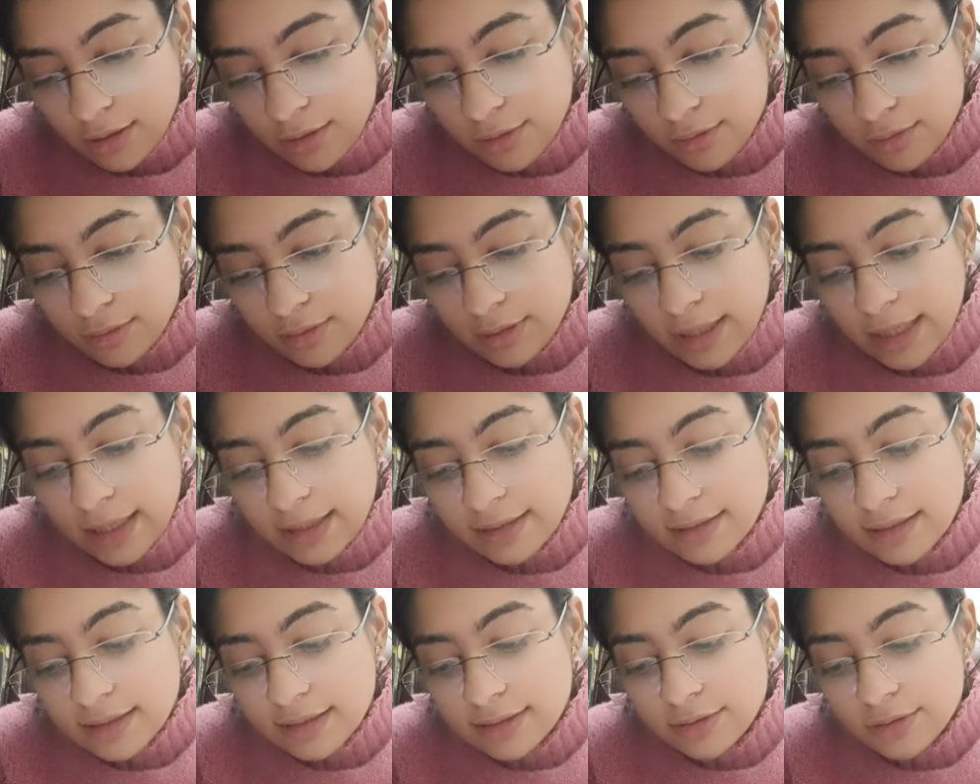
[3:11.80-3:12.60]

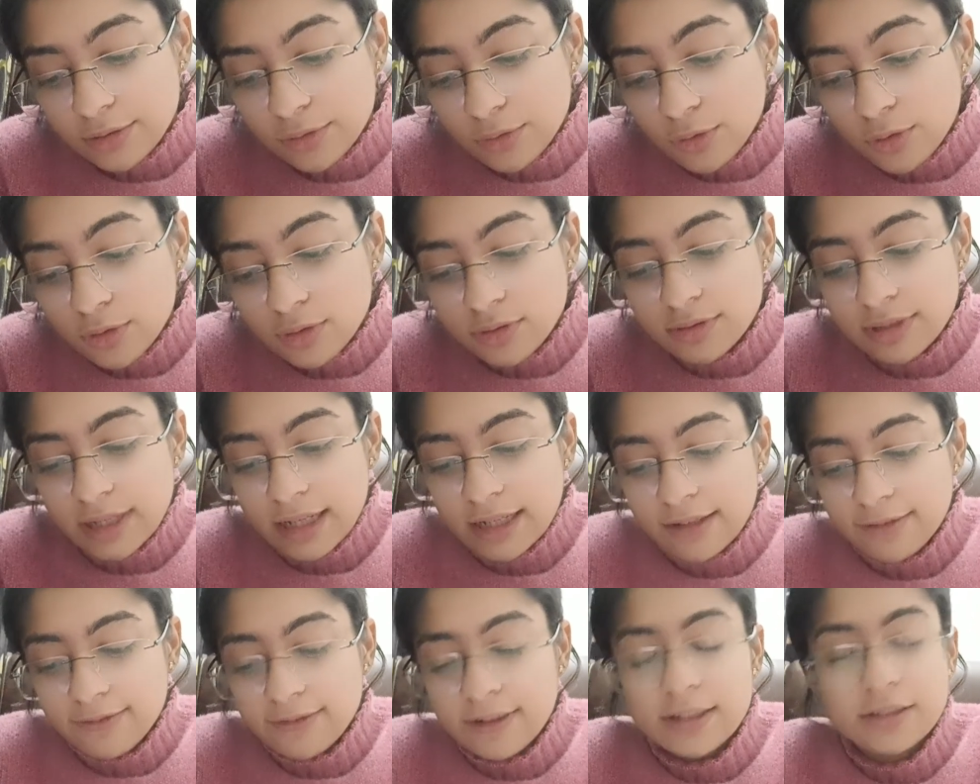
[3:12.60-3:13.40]
Next is pseudo
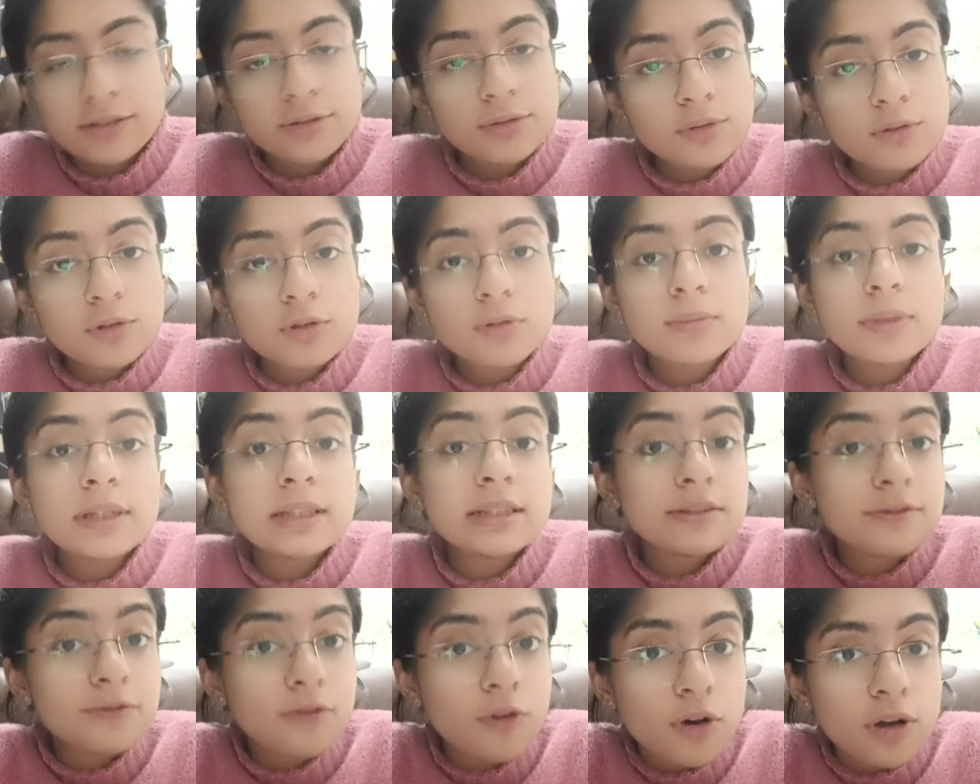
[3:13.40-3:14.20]
stratified. Pseudo
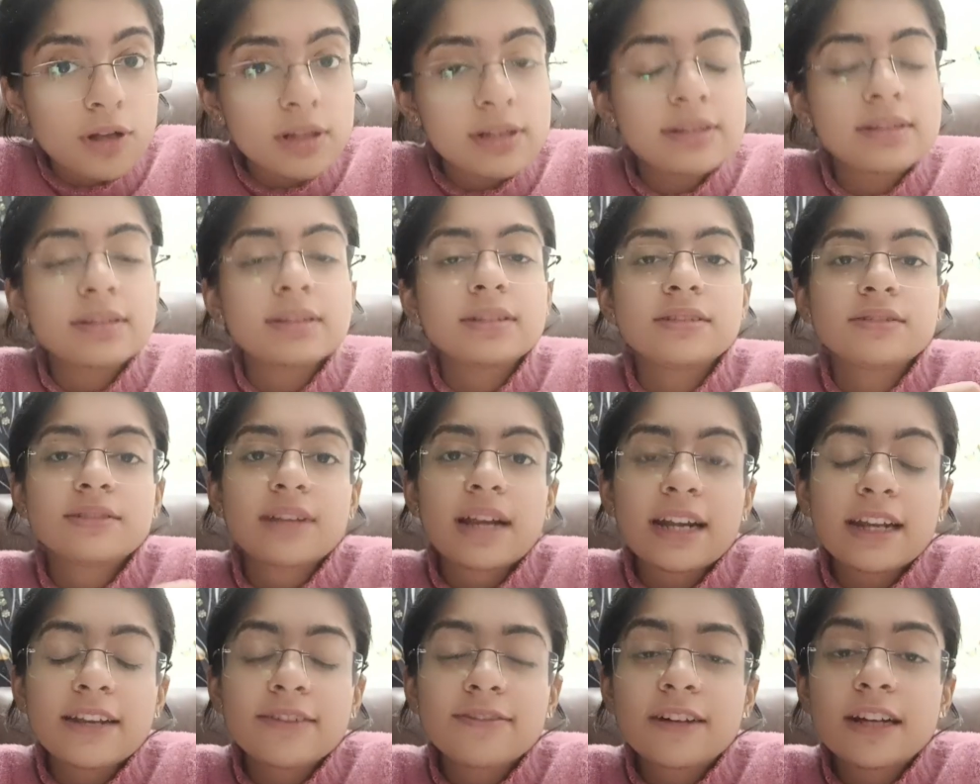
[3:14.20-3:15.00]
means false,
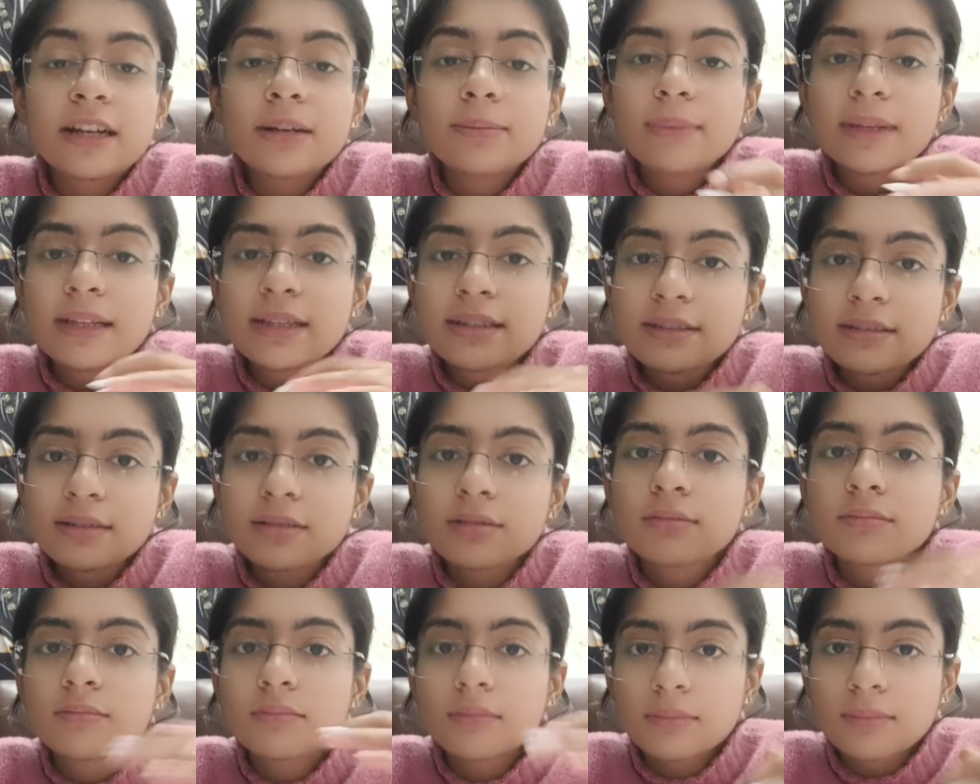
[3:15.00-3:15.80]
stratified means
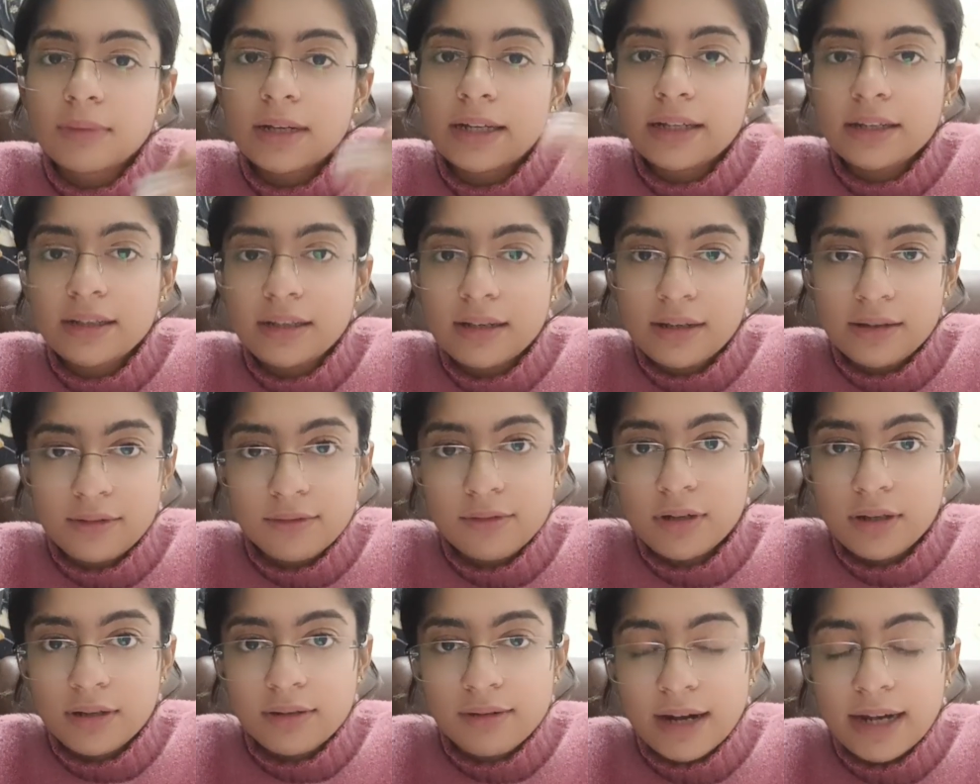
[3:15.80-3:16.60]

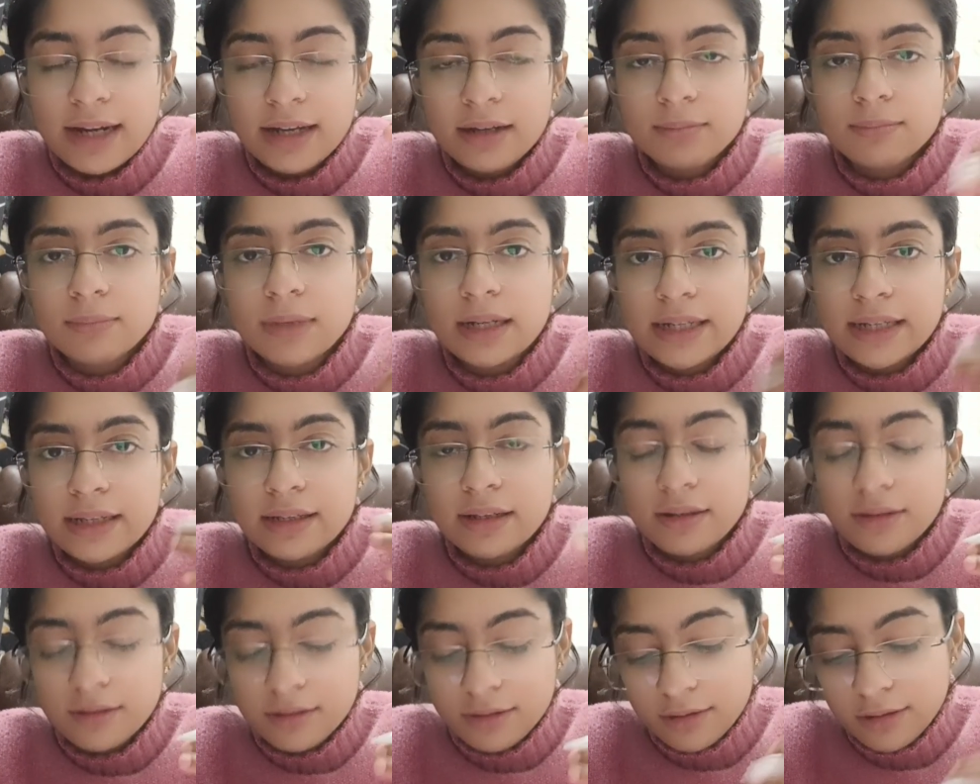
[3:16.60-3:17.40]
multi-level, right?
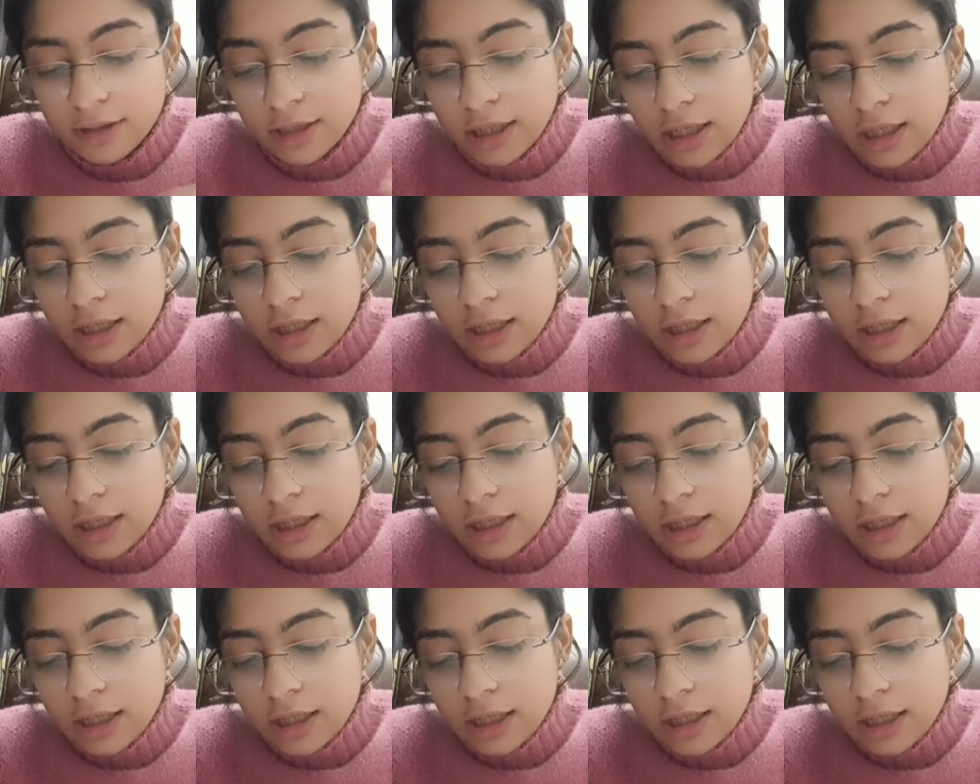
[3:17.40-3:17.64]
Multi-layered.